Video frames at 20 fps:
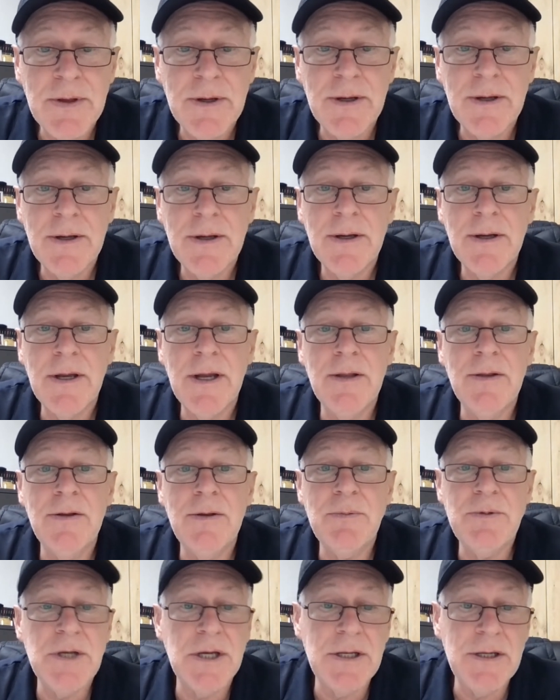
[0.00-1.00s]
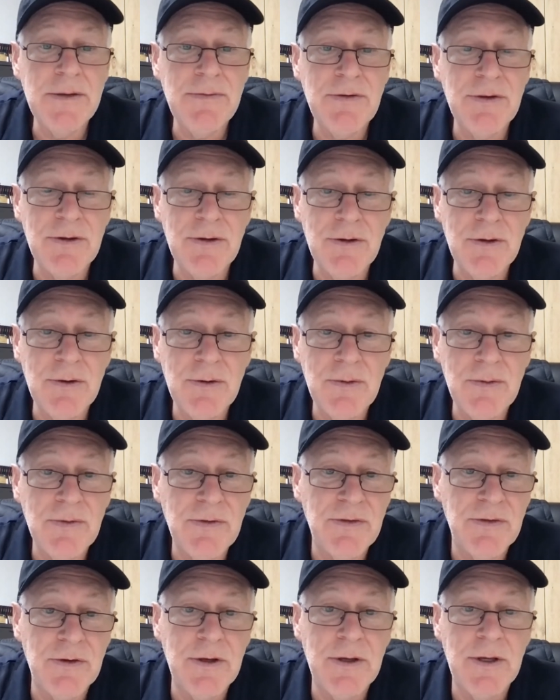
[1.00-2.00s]
and the objectives that you
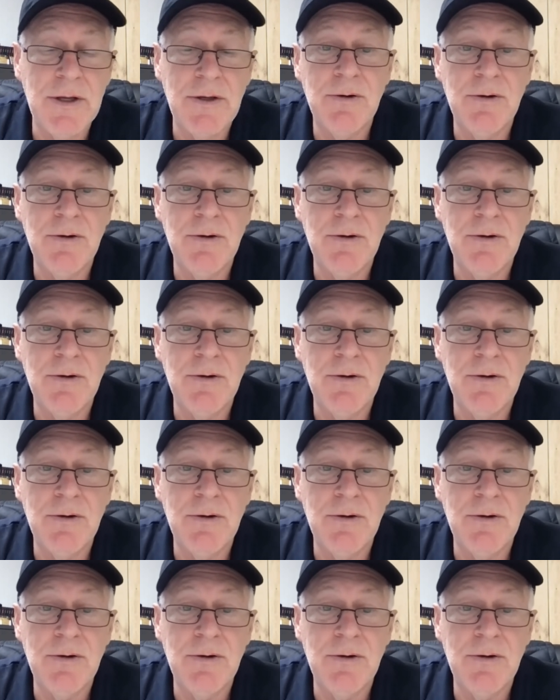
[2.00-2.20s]
see